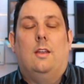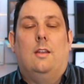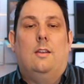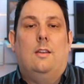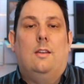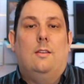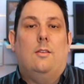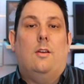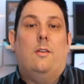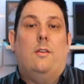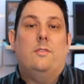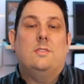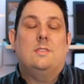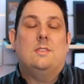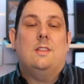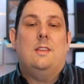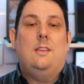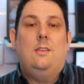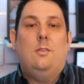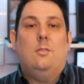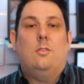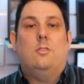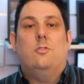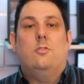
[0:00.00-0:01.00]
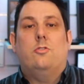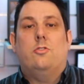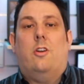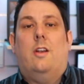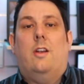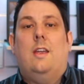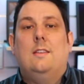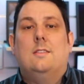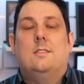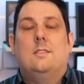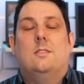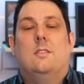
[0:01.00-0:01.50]
And then obviously you can
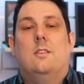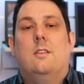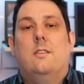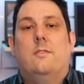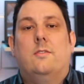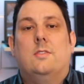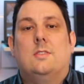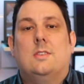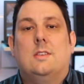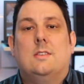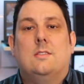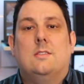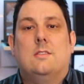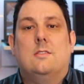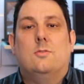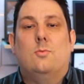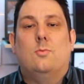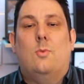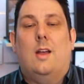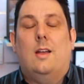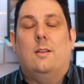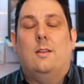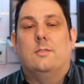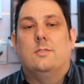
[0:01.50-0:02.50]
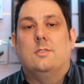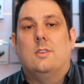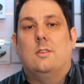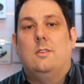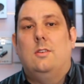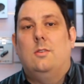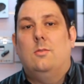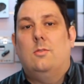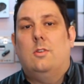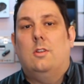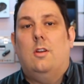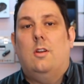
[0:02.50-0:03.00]
trade services as well, so
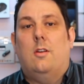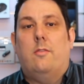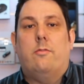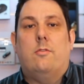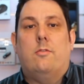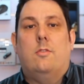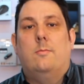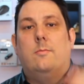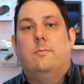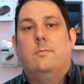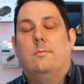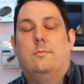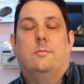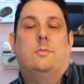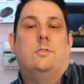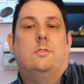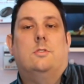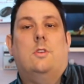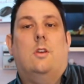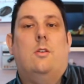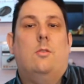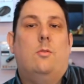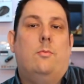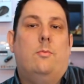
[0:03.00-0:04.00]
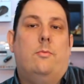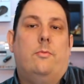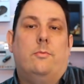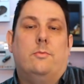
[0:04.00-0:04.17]
you can offer them so